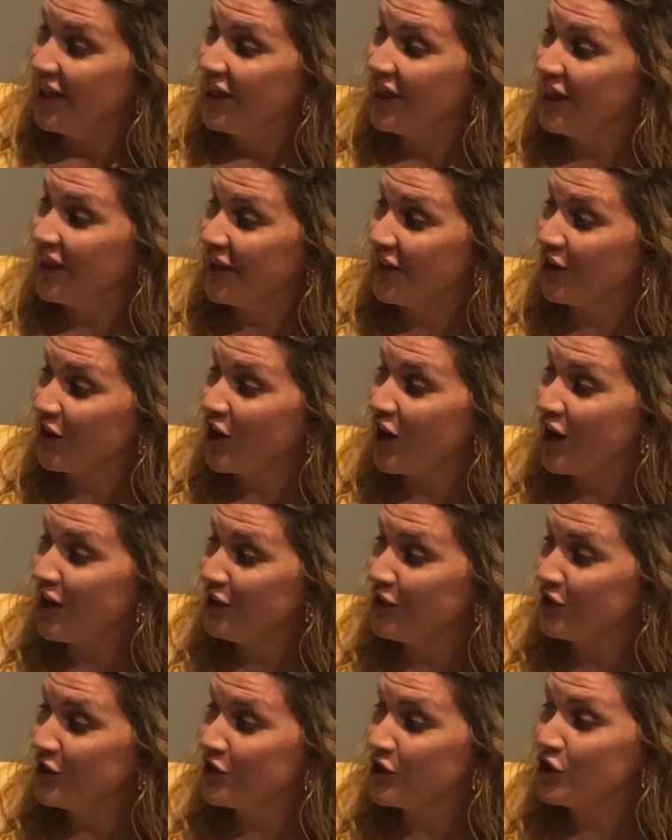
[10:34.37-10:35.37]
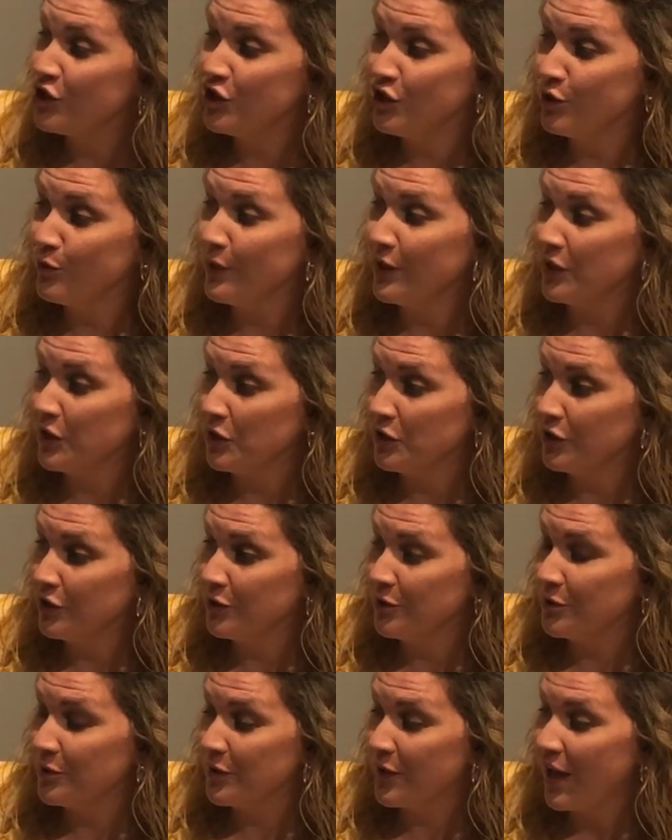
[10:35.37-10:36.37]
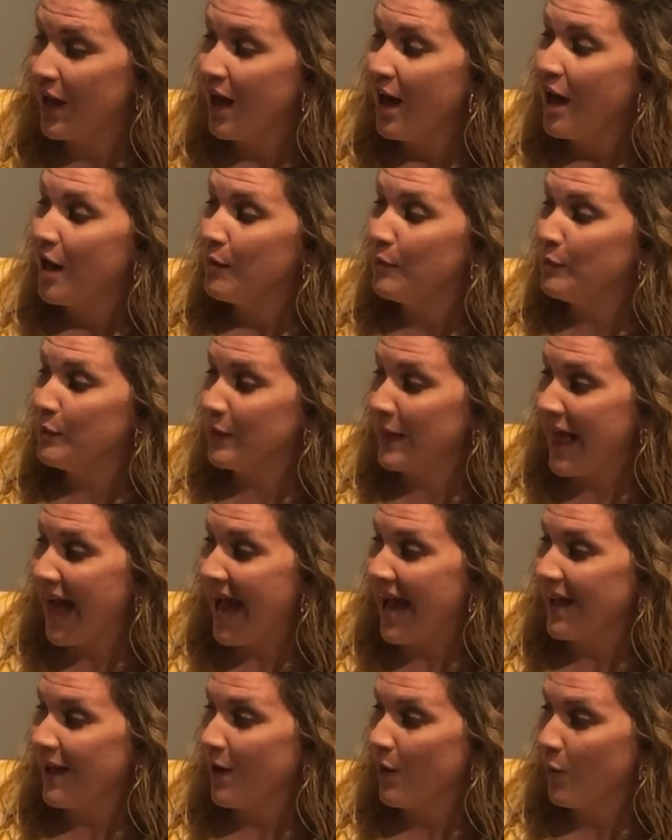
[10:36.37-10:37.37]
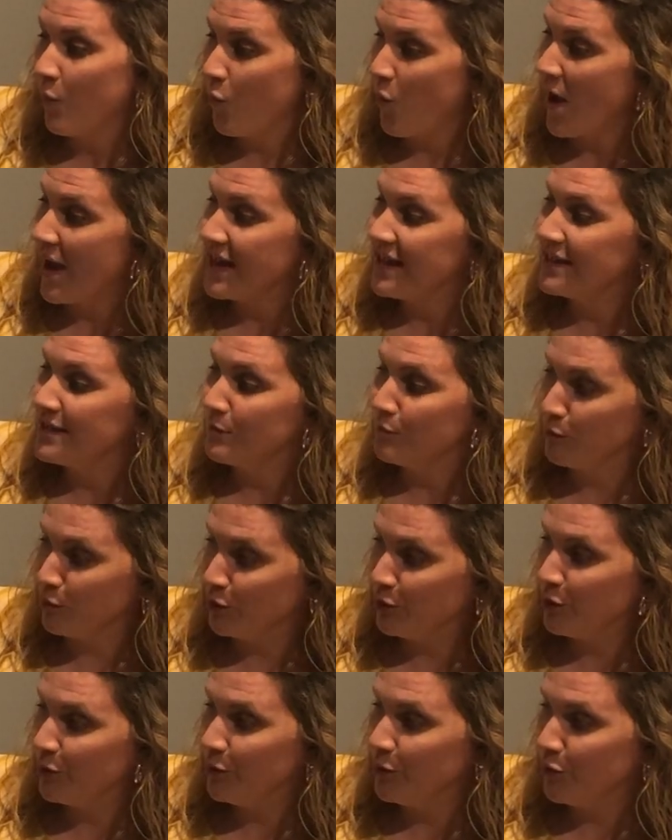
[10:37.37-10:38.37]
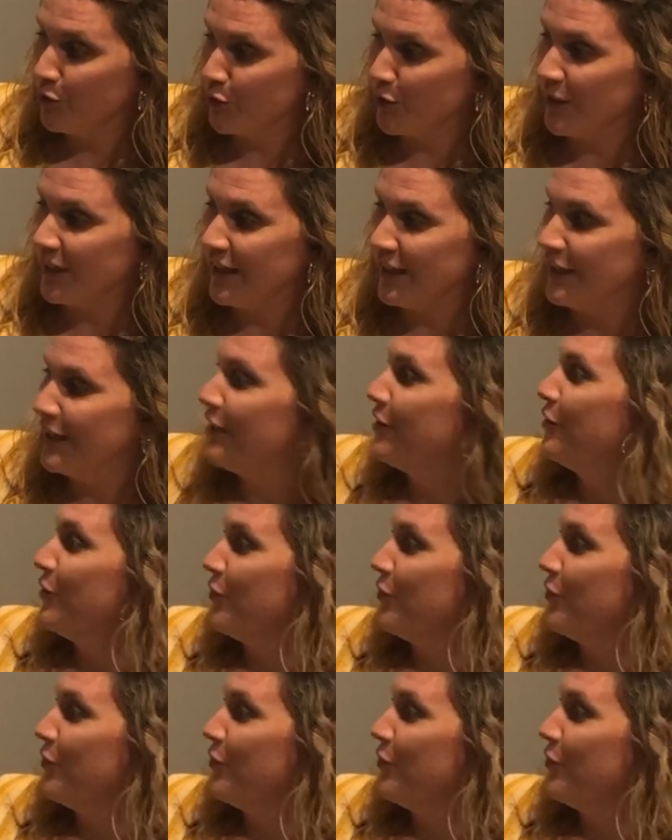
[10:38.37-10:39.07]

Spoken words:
Their colors do include black, white, blue, green,